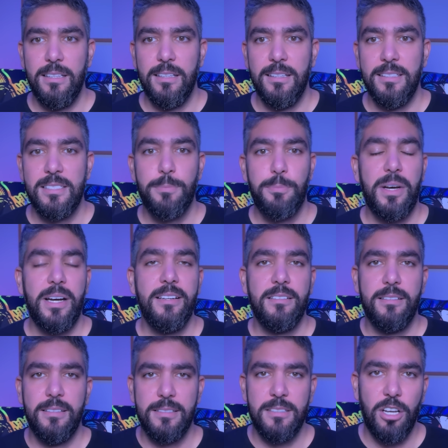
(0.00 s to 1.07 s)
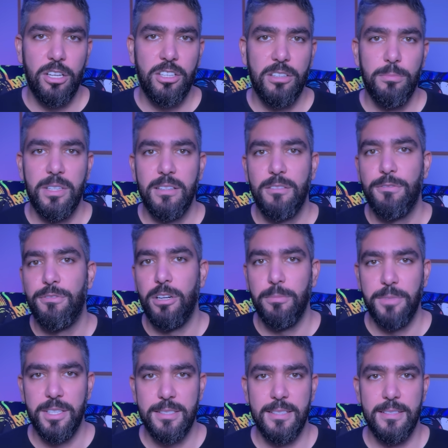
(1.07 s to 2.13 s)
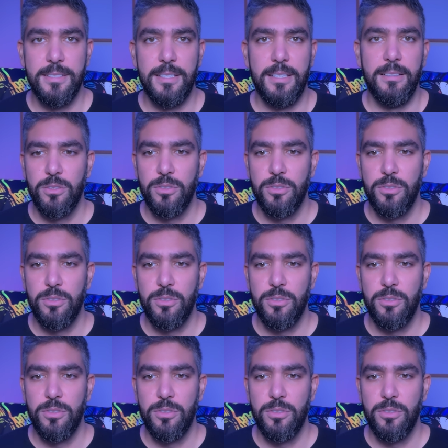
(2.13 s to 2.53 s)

inspired this document from this design.